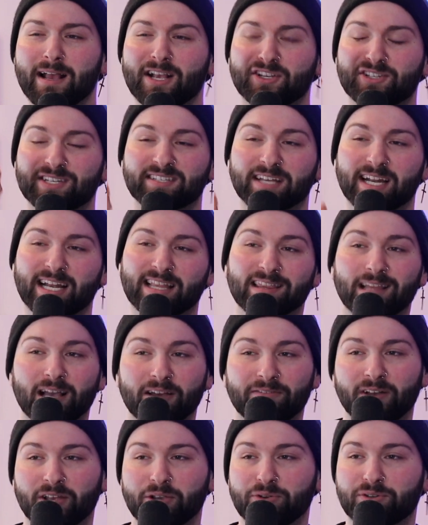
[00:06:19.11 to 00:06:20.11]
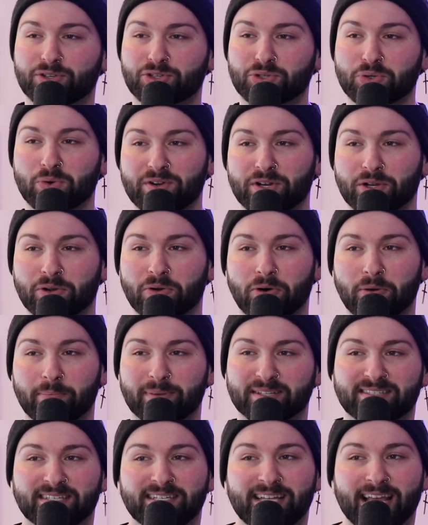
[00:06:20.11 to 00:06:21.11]
She said, I love how you destroy Nicole,
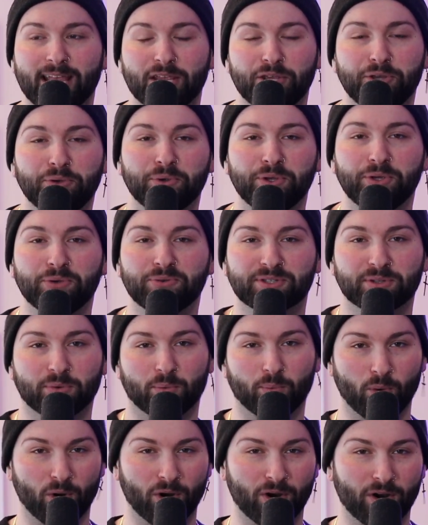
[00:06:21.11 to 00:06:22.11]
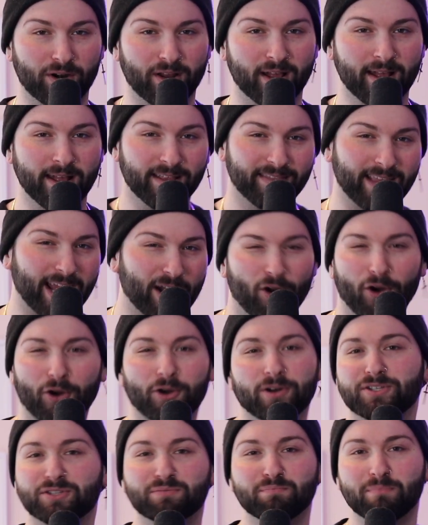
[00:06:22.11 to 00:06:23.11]
but today you used a word that
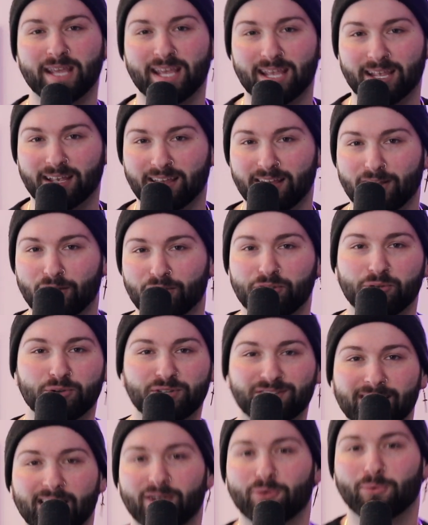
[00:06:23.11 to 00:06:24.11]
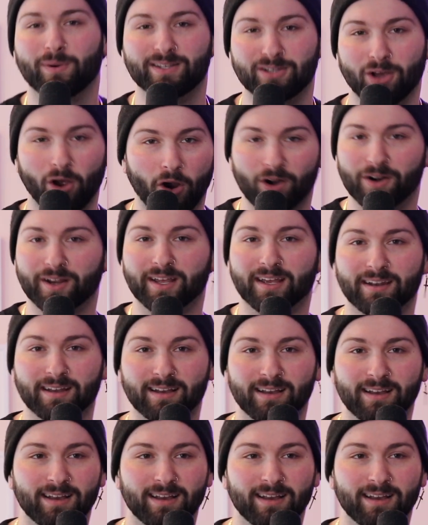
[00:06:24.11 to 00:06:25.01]
hurts me. You said retarded.